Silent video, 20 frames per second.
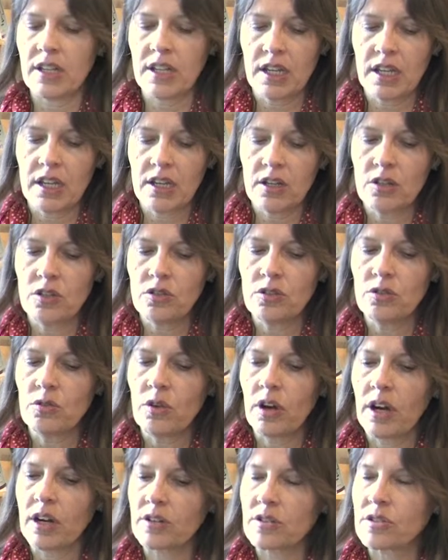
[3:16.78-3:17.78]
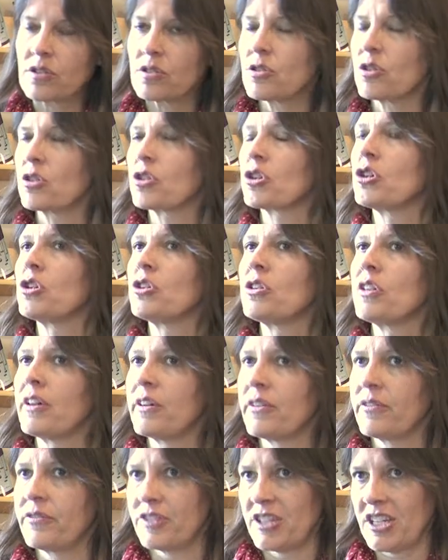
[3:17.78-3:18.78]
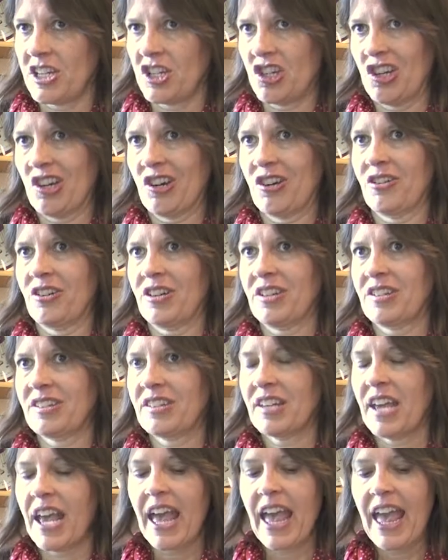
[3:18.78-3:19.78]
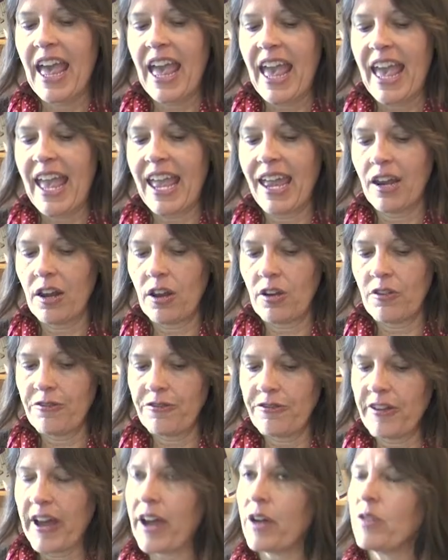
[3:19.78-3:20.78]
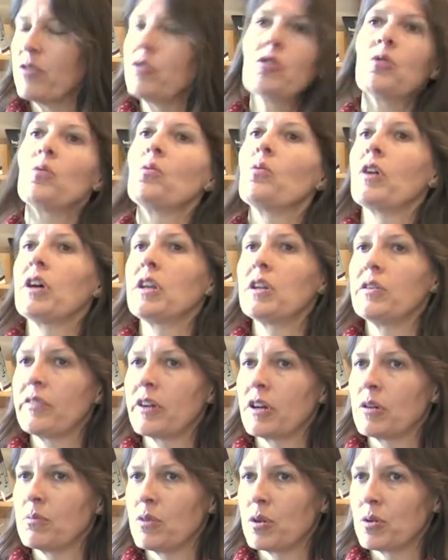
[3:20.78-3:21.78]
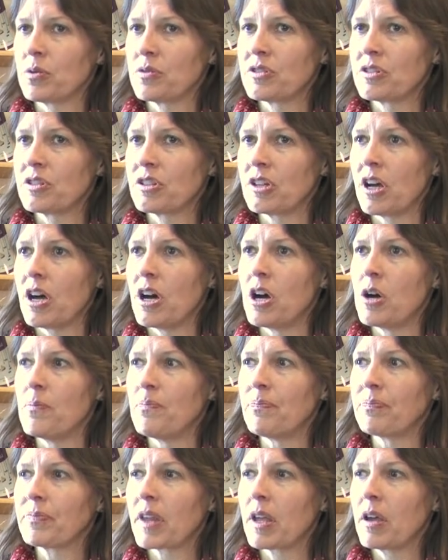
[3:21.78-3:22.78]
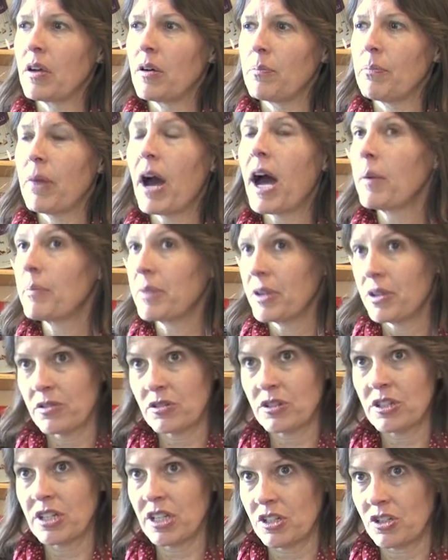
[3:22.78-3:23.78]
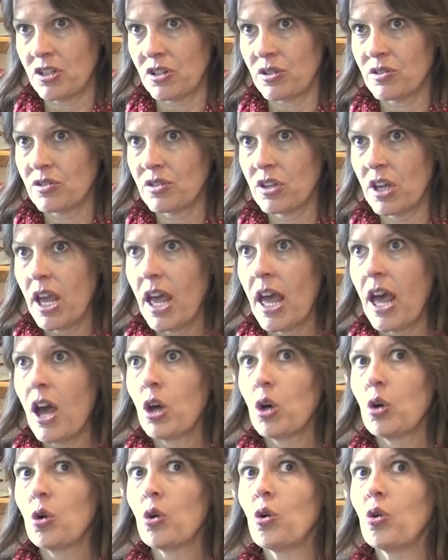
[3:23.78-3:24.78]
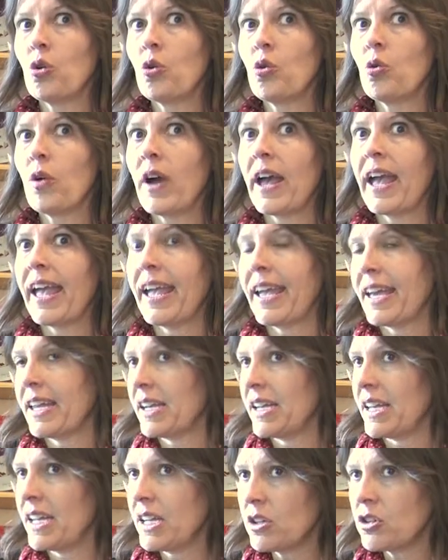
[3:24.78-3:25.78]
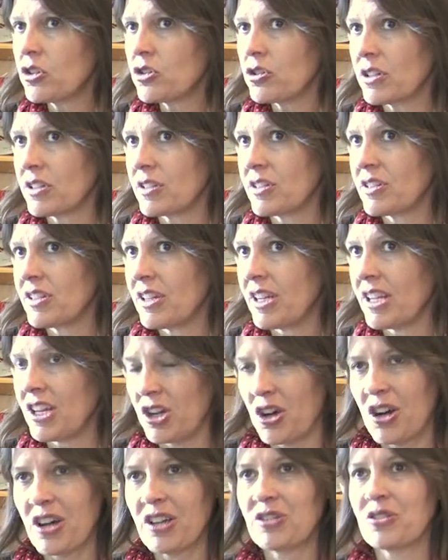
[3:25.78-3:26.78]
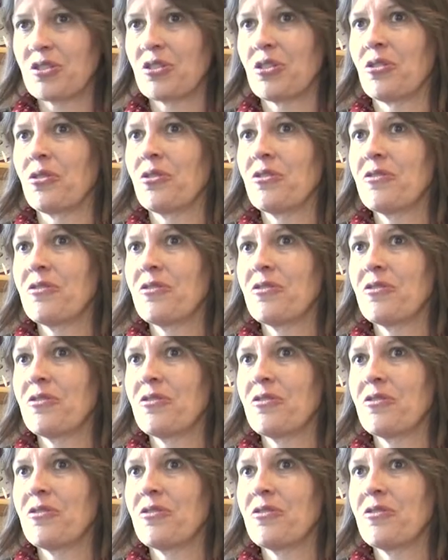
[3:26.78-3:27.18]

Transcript: into our circle of teaching artists and found one of our most popular teachers who had an interest in also